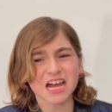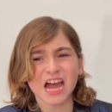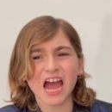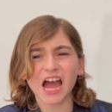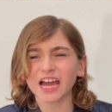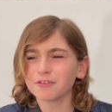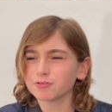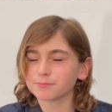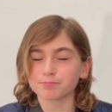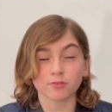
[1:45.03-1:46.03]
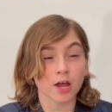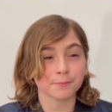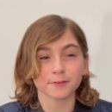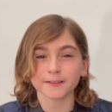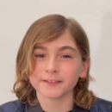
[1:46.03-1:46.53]
I would
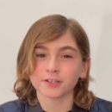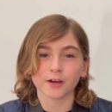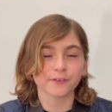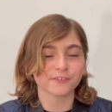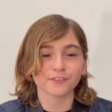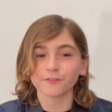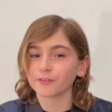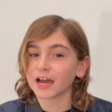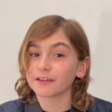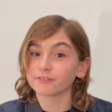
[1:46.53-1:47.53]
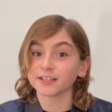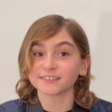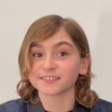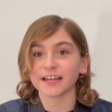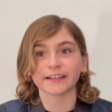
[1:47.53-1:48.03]
probably not survive a
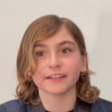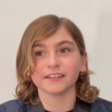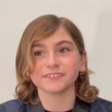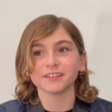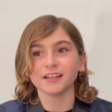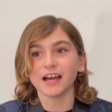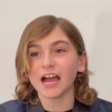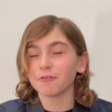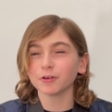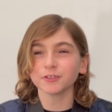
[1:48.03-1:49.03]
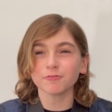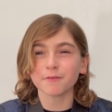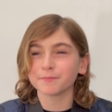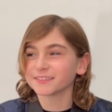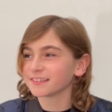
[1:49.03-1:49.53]
second. I wonder what
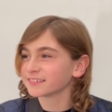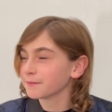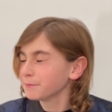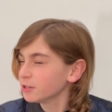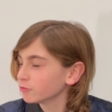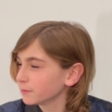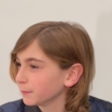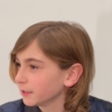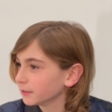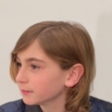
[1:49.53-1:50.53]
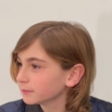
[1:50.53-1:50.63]
Mississippi would be.